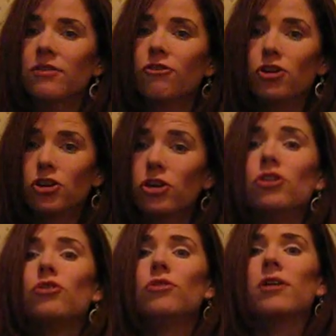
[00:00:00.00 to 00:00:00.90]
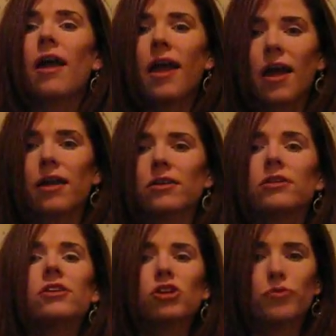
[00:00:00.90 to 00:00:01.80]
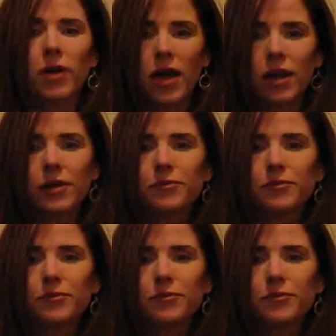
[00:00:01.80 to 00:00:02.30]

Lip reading: for you and your pet.